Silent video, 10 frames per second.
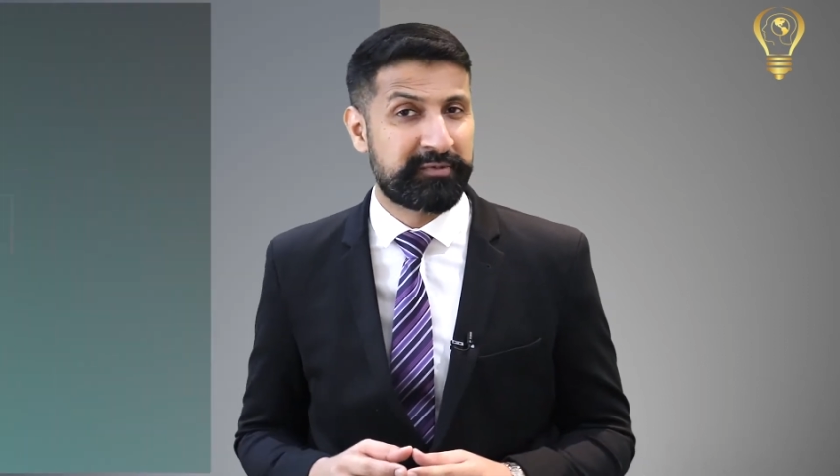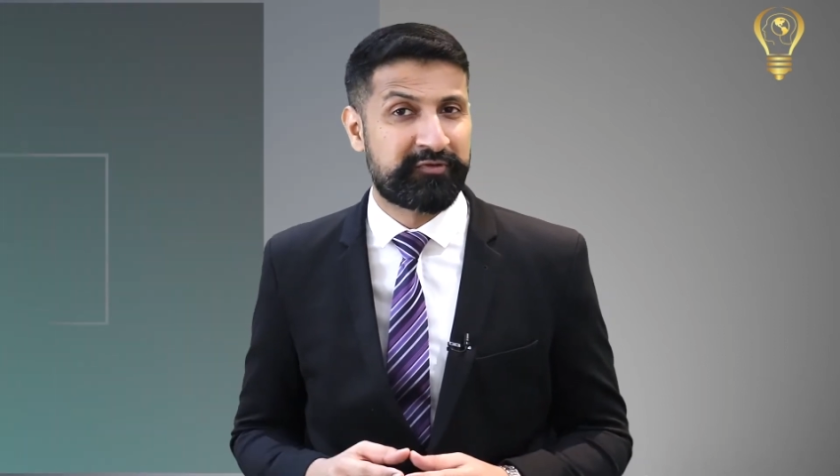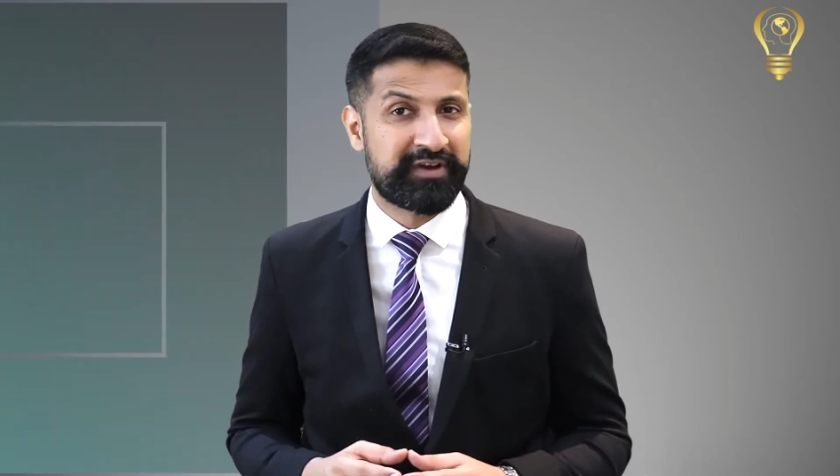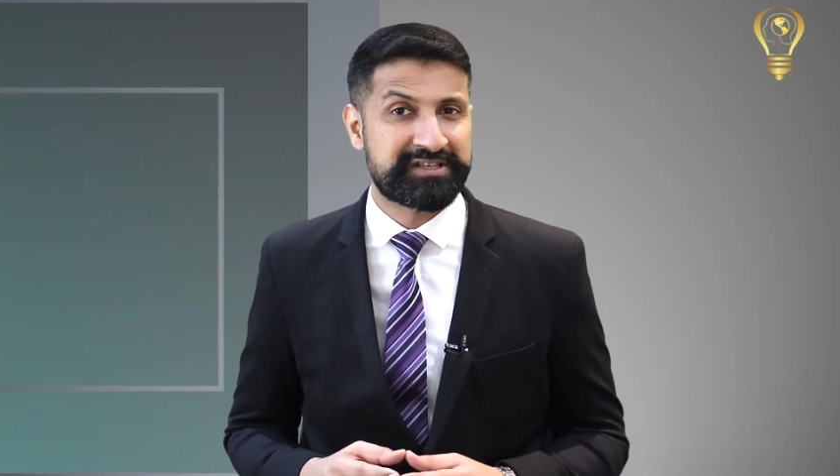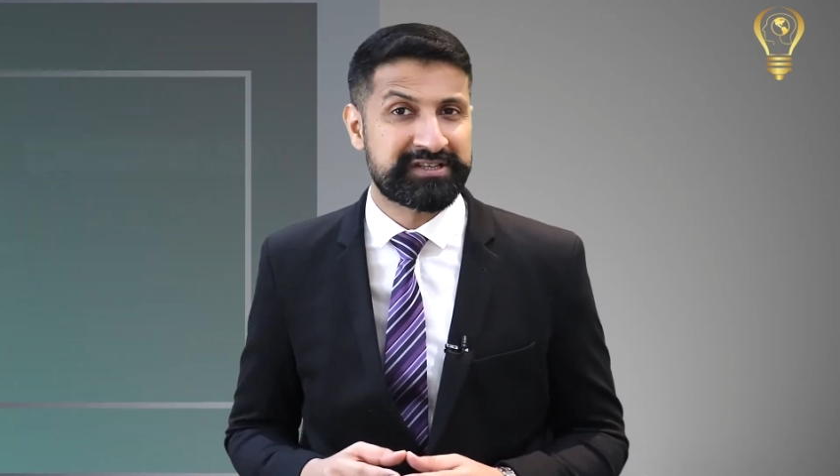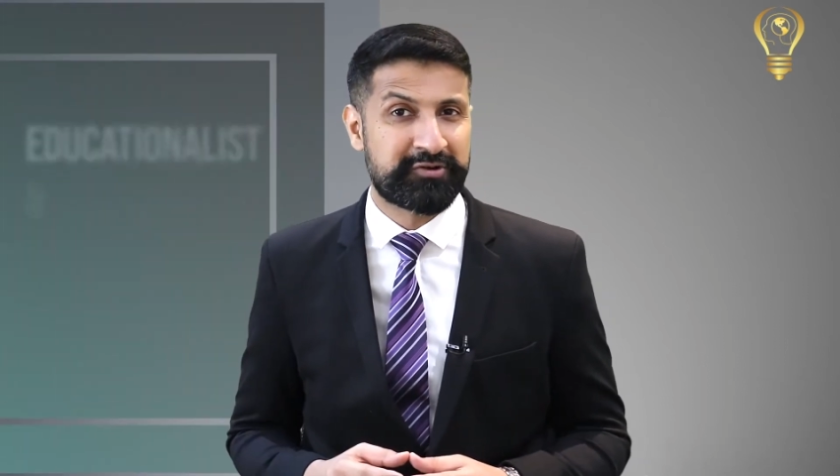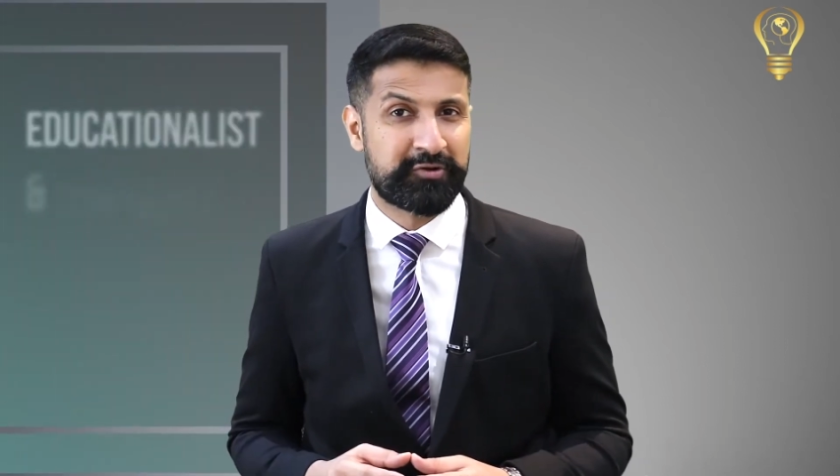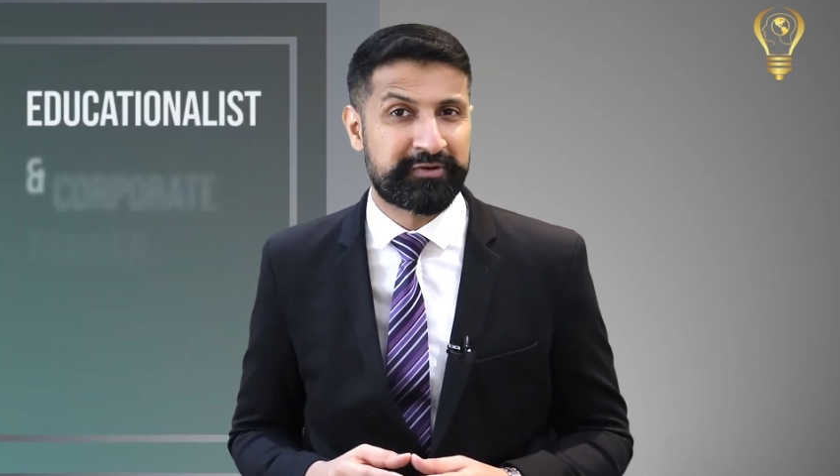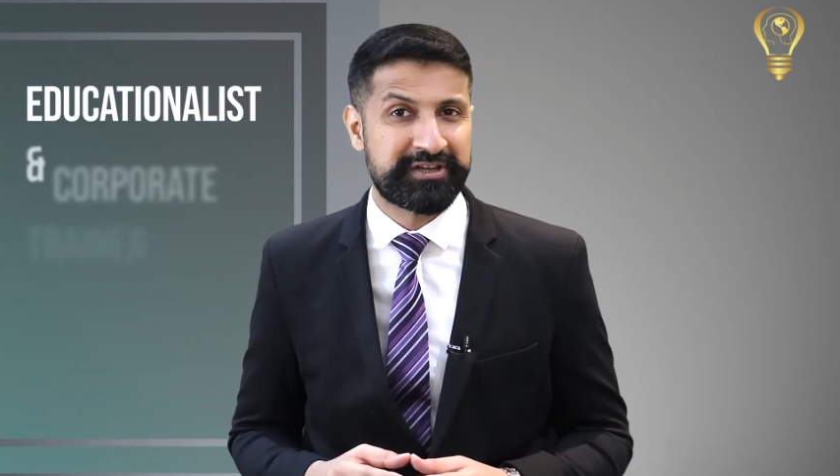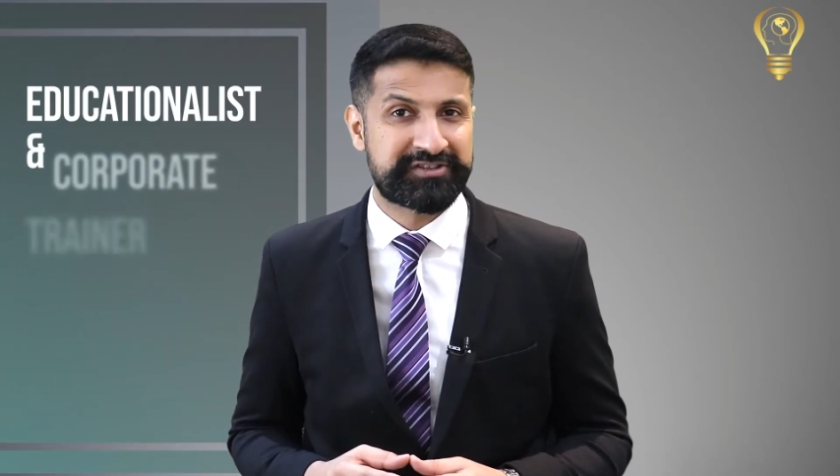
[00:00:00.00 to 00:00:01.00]
professional
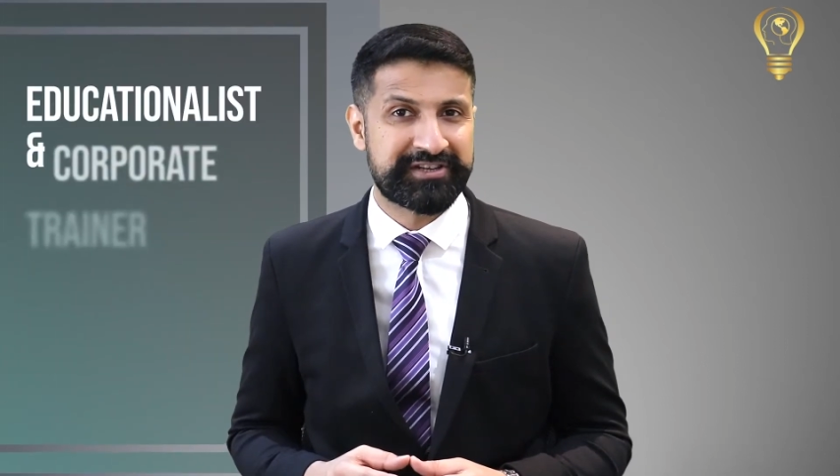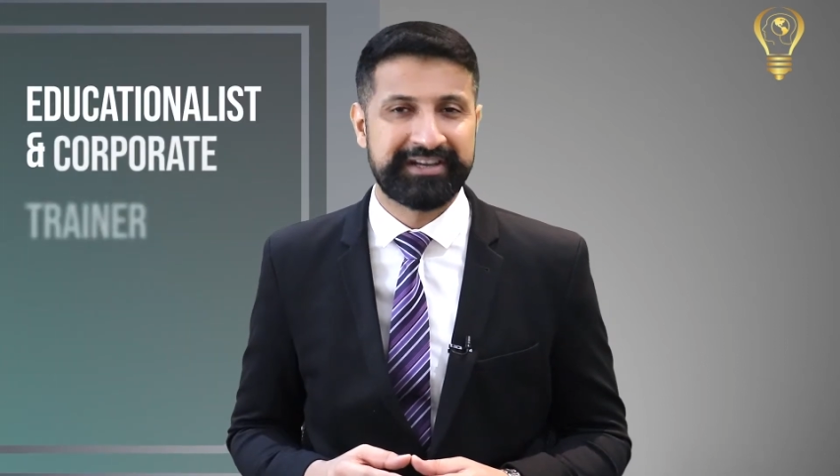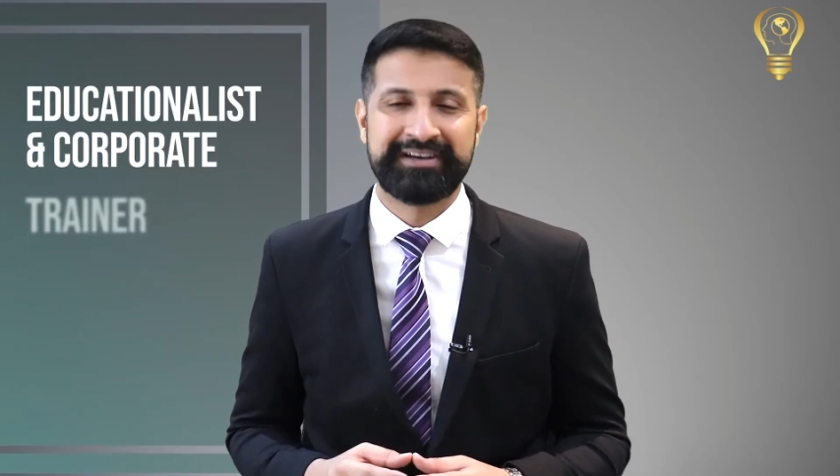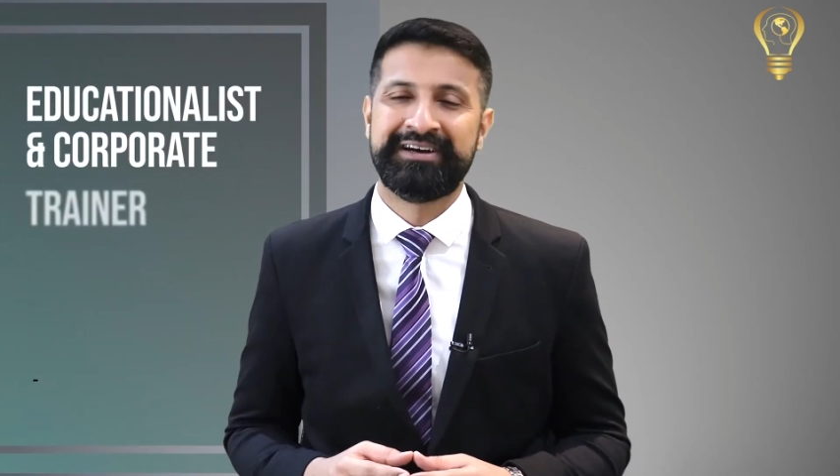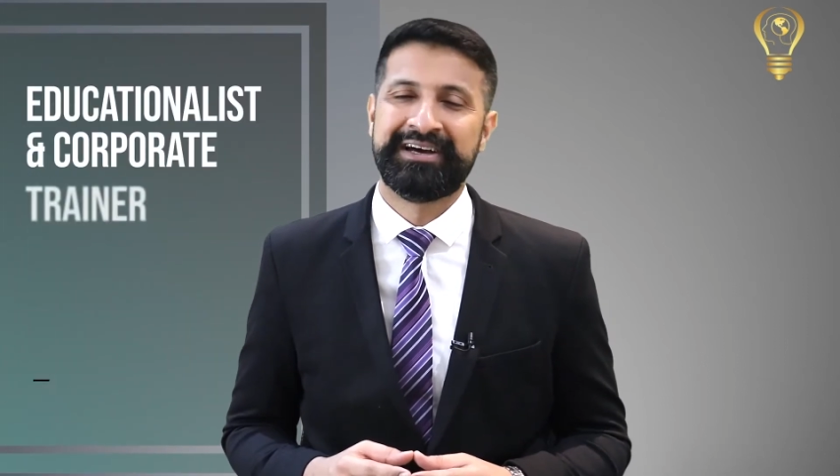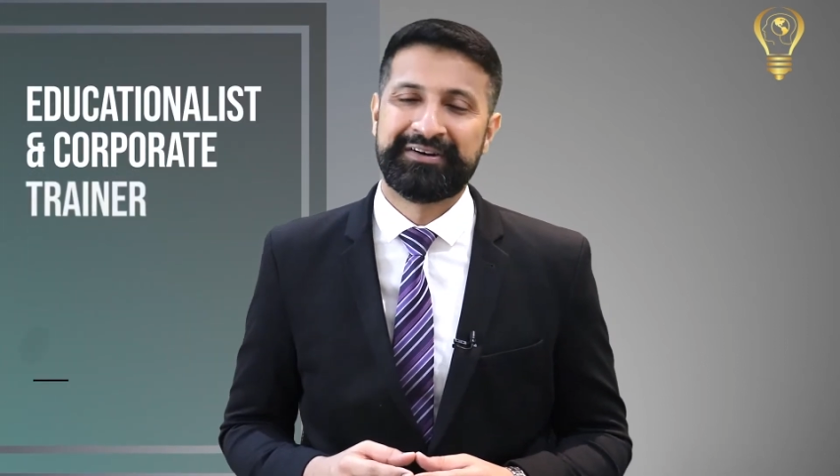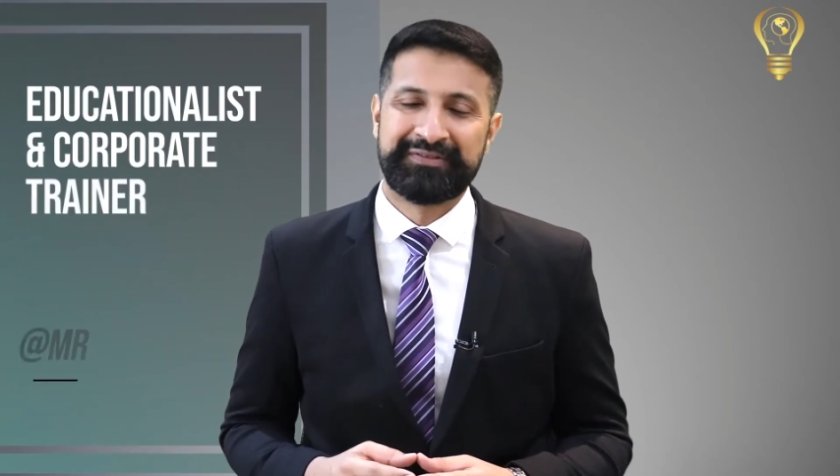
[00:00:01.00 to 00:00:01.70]
corporate trainer.